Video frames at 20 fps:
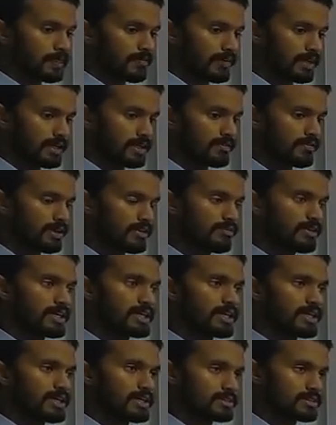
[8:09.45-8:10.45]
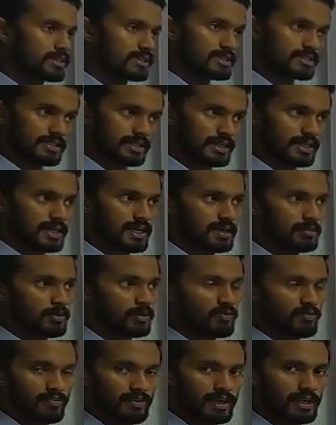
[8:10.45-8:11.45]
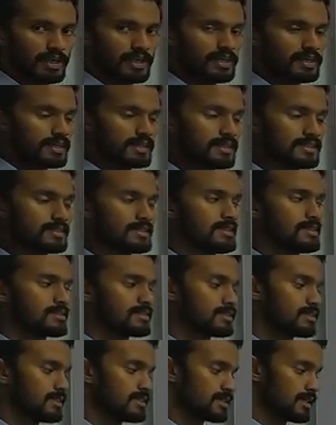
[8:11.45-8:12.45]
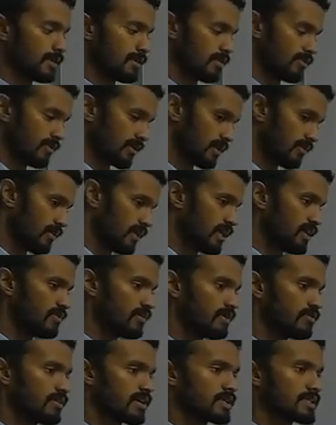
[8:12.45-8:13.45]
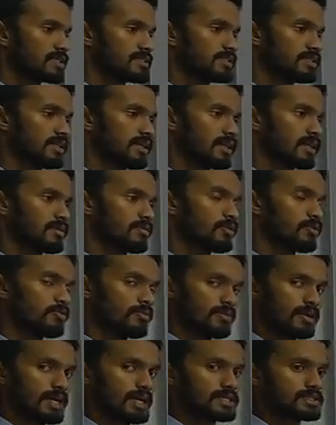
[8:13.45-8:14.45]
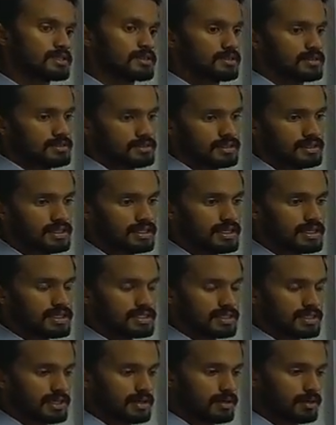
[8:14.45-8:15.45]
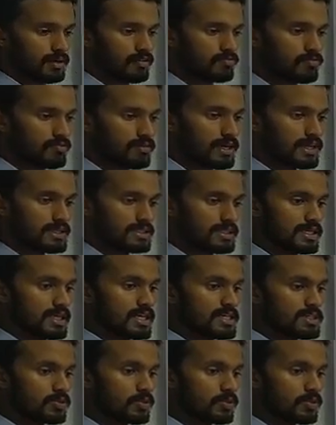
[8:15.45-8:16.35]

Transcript: When we are considering about weight, it is the center of gravity. When we are considering about mass, it is the center of mass.